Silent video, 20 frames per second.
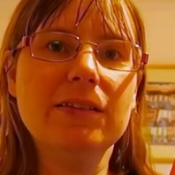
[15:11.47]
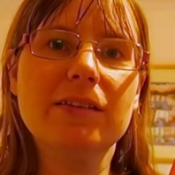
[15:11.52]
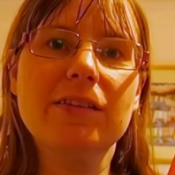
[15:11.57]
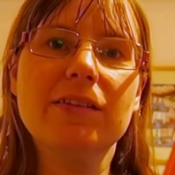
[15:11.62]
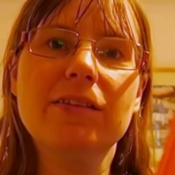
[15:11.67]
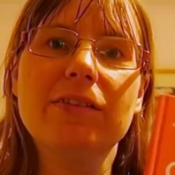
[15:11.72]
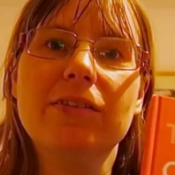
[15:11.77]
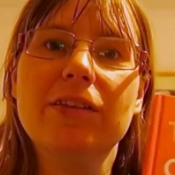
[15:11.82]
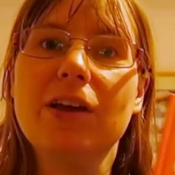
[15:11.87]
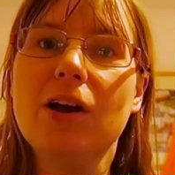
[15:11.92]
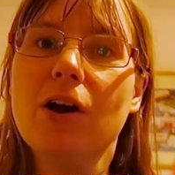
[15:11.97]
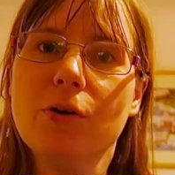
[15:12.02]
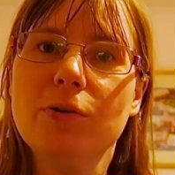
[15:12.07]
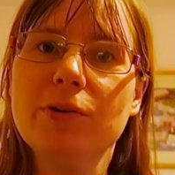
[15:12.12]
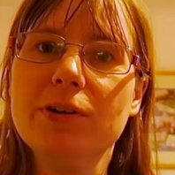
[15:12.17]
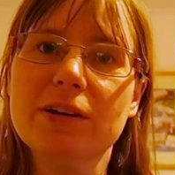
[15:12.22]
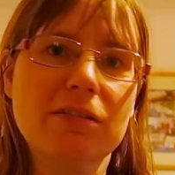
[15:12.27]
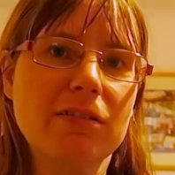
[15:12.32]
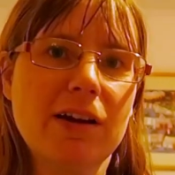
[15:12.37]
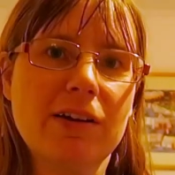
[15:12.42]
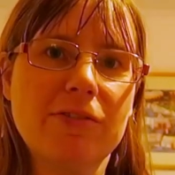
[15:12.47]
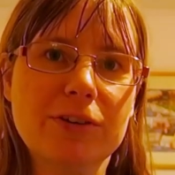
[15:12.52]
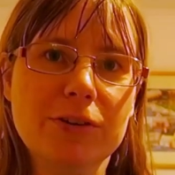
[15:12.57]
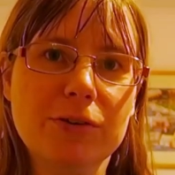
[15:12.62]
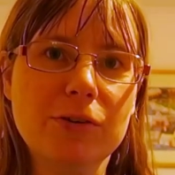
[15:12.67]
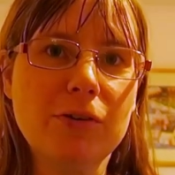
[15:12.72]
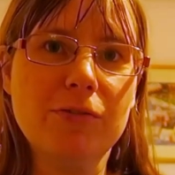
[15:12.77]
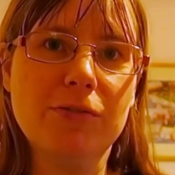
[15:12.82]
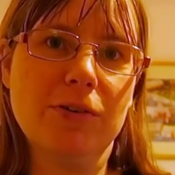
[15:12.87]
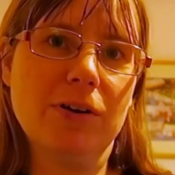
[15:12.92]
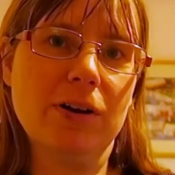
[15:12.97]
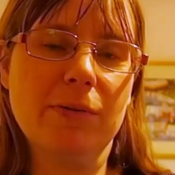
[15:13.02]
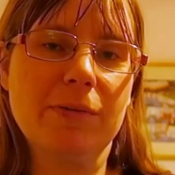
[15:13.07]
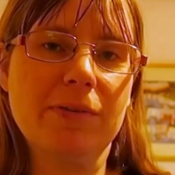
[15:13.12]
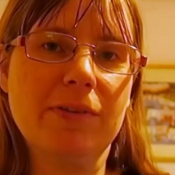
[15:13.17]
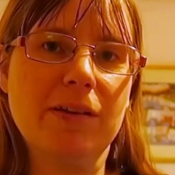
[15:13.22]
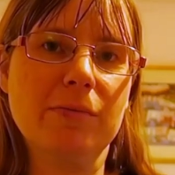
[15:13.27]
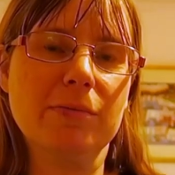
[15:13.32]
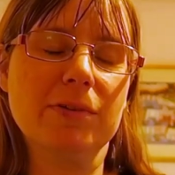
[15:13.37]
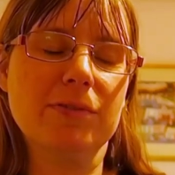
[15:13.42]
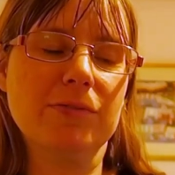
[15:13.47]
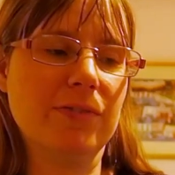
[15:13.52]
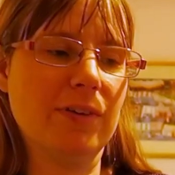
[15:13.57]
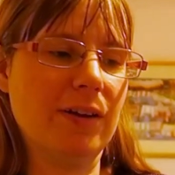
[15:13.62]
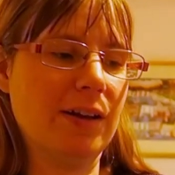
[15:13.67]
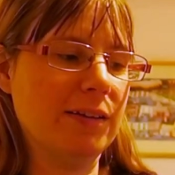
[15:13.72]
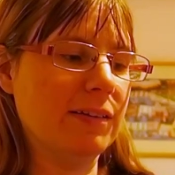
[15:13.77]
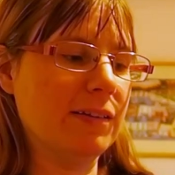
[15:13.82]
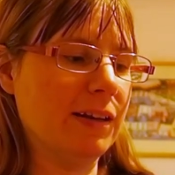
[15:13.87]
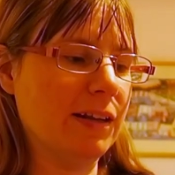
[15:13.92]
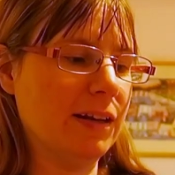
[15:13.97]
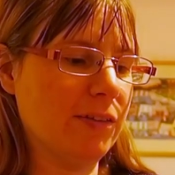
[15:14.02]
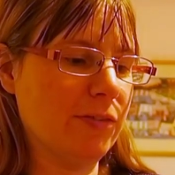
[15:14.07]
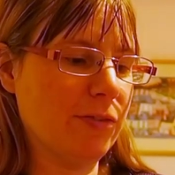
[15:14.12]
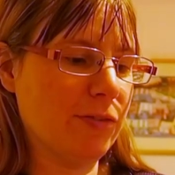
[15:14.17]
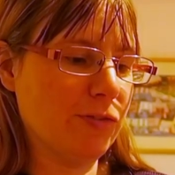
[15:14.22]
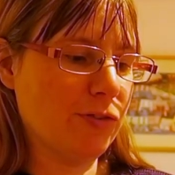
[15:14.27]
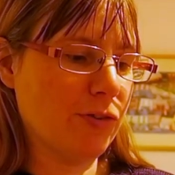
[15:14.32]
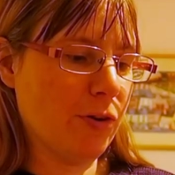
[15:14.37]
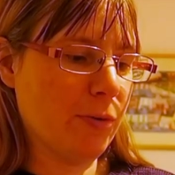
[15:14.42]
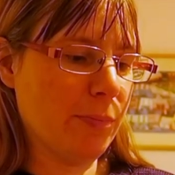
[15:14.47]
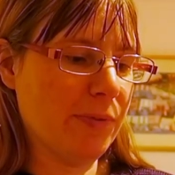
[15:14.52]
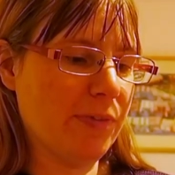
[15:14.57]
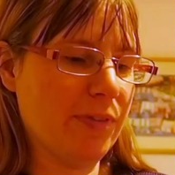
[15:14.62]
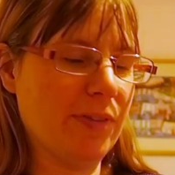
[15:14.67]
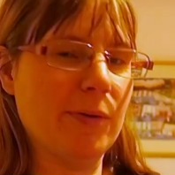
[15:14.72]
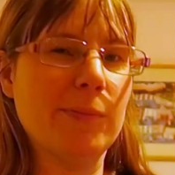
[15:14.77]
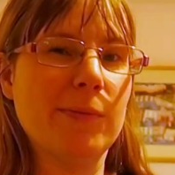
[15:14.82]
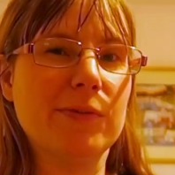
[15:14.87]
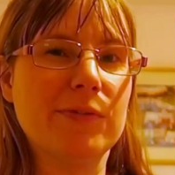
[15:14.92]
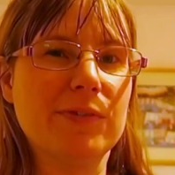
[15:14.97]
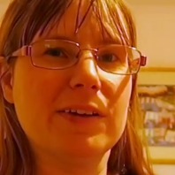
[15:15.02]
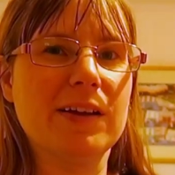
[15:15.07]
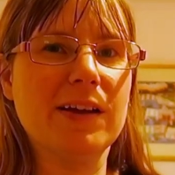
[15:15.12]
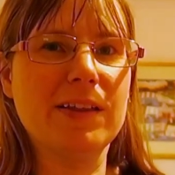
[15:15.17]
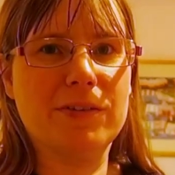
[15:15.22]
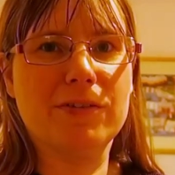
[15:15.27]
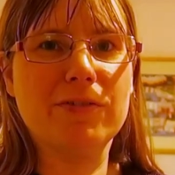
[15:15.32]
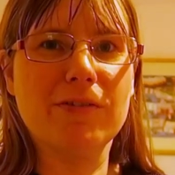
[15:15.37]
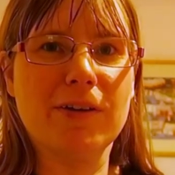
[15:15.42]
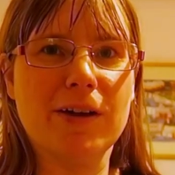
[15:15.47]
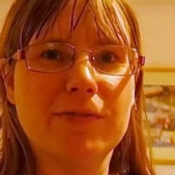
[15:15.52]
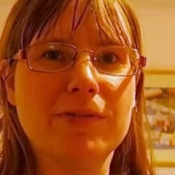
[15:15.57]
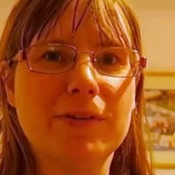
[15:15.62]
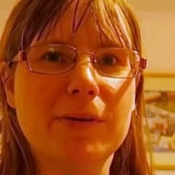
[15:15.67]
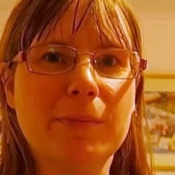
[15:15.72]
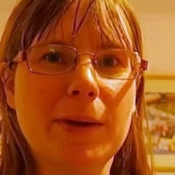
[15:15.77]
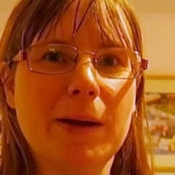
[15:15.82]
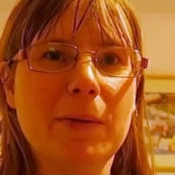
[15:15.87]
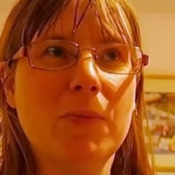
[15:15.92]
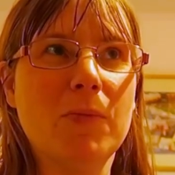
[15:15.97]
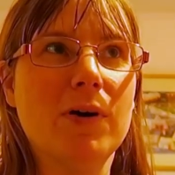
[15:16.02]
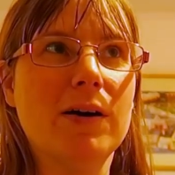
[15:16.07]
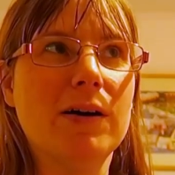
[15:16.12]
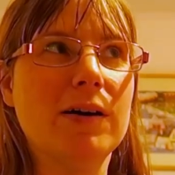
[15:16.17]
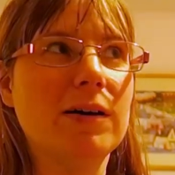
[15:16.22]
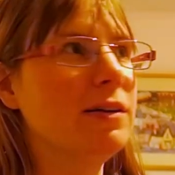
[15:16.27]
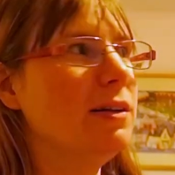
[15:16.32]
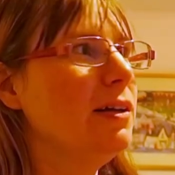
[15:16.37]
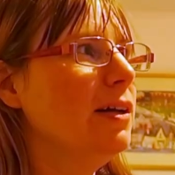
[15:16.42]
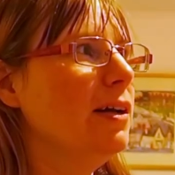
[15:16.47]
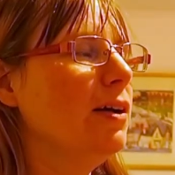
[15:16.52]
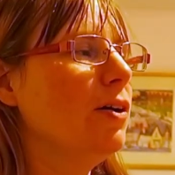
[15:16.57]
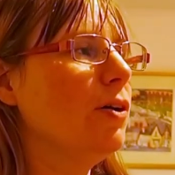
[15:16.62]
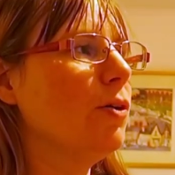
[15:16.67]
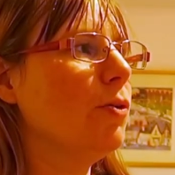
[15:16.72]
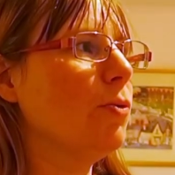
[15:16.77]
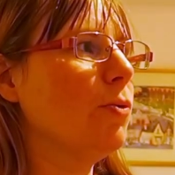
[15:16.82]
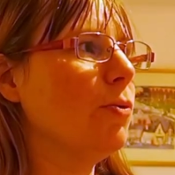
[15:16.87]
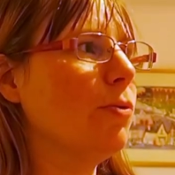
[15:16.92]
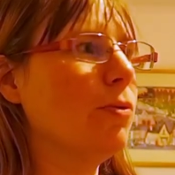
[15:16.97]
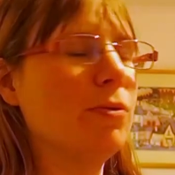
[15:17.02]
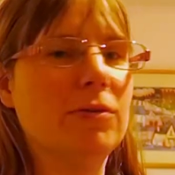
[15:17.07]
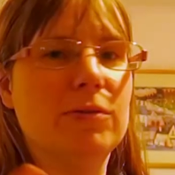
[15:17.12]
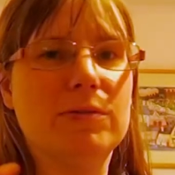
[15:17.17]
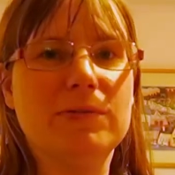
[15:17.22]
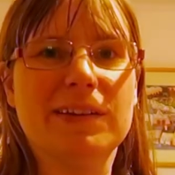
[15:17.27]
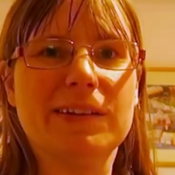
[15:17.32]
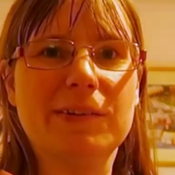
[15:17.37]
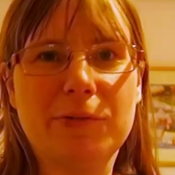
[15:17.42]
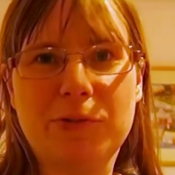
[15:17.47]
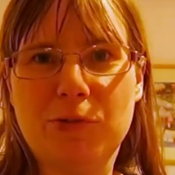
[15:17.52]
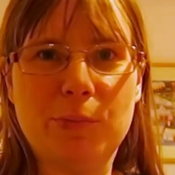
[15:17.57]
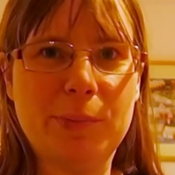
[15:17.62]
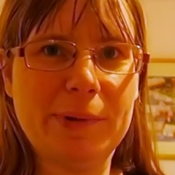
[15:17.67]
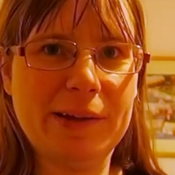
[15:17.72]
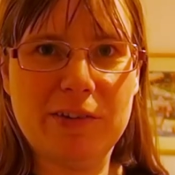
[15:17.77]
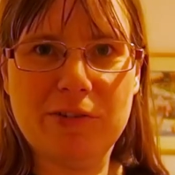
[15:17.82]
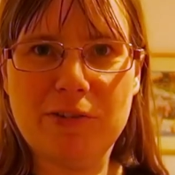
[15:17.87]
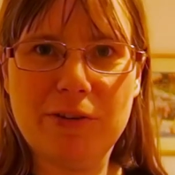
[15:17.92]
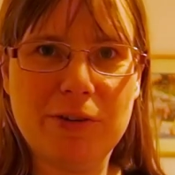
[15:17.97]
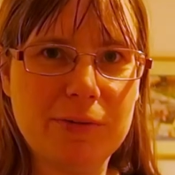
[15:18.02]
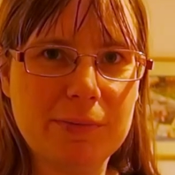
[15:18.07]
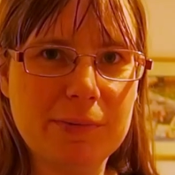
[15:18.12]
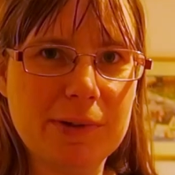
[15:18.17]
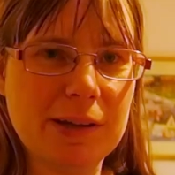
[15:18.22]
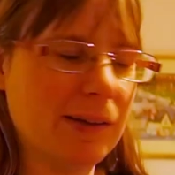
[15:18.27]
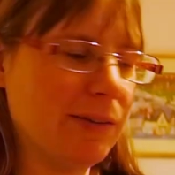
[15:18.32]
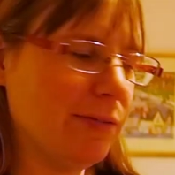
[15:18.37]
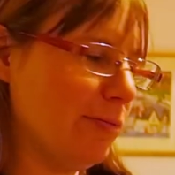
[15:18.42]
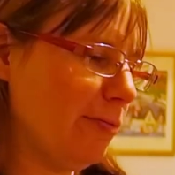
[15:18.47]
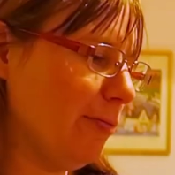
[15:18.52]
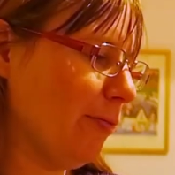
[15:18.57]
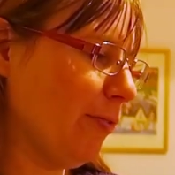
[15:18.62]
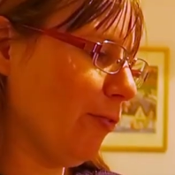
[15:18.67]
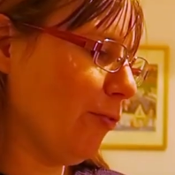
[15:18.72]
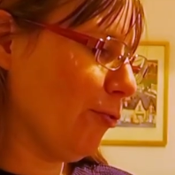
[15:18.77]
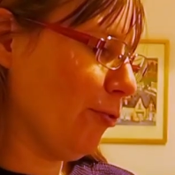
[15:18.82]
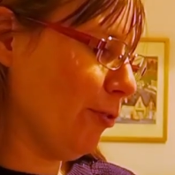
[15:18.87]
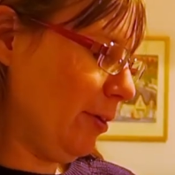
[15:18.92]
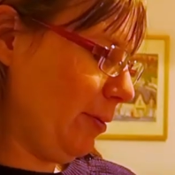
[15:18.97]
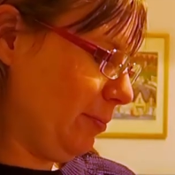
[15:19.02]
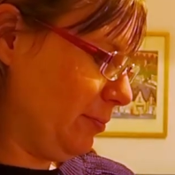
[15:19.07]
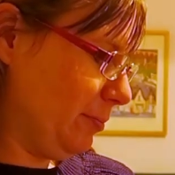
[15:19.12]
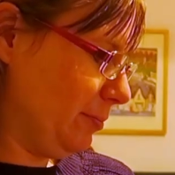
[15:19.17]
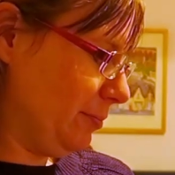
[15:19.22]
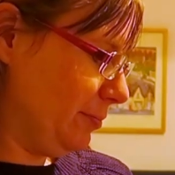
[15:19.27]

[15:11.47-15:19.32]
This is the only graphic novel I was able to find in any of the shops that wasn't either a graphic memoir or like superhero kind of story.